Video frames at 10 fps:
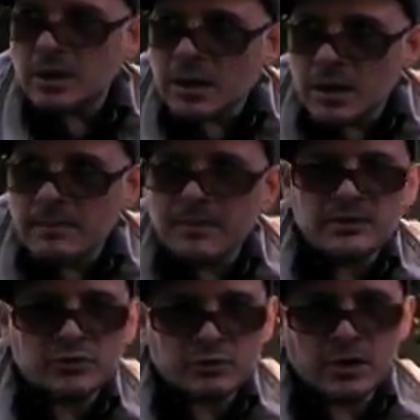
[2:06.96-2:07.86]
come
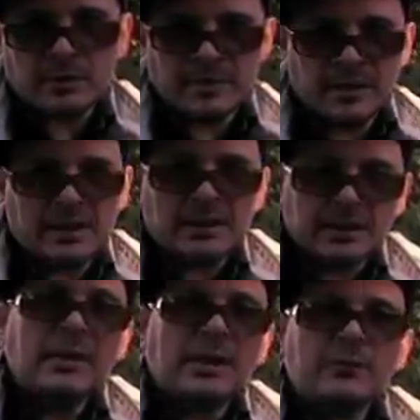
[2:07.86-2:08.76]
and join me
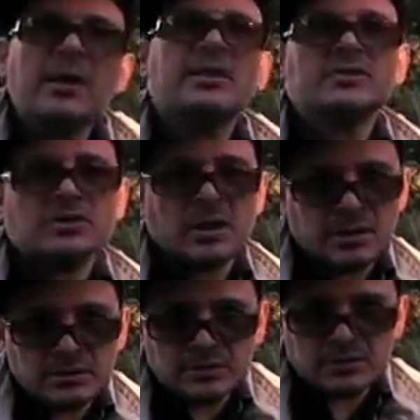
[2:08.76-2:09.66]
in my
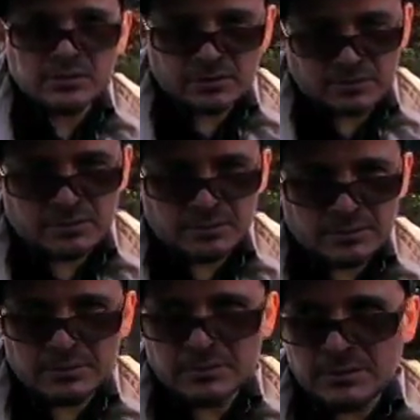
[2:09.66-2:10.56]
renaissance
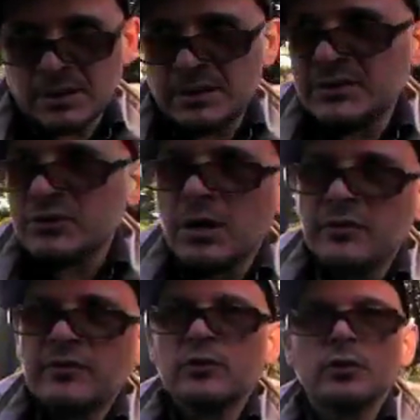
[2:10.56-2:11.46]
and let's
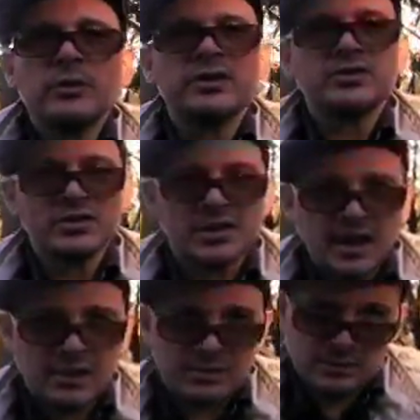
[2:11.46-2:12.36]
all flourish
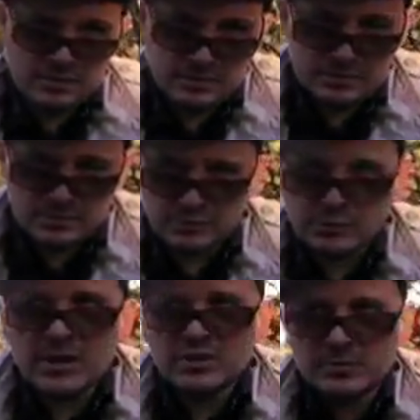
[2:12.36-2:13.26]
together.
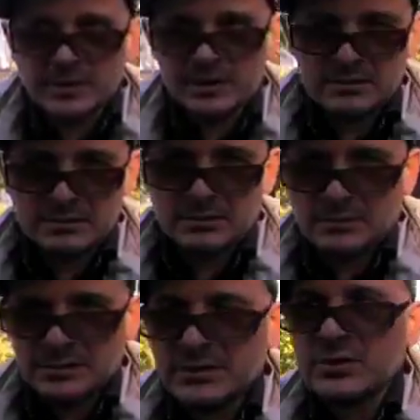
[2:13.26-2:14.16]
Trust me,
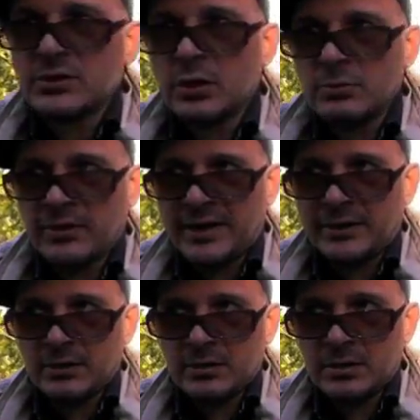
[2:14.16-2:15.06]
it's a
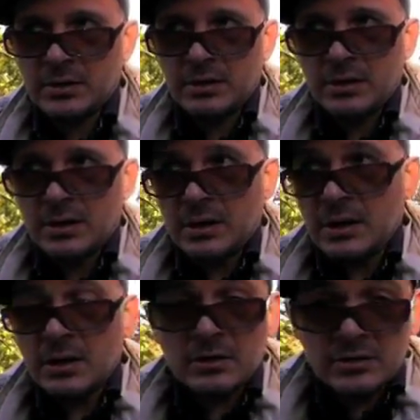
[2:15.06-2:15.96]
no-brainer.
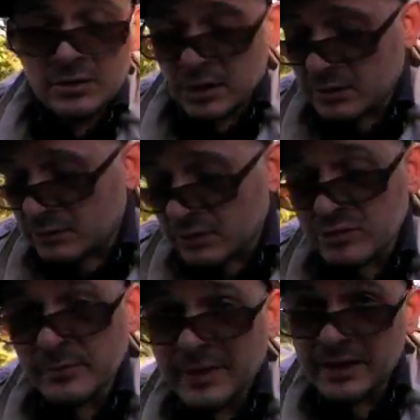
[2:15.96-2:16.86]
Because, yo, they're
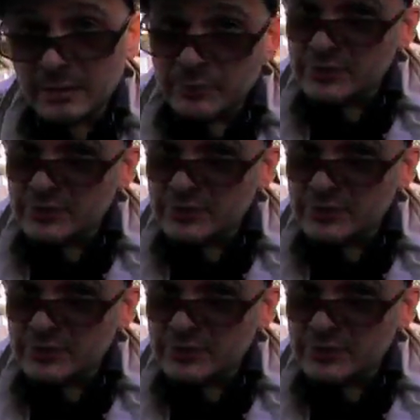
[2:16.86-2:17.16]
also making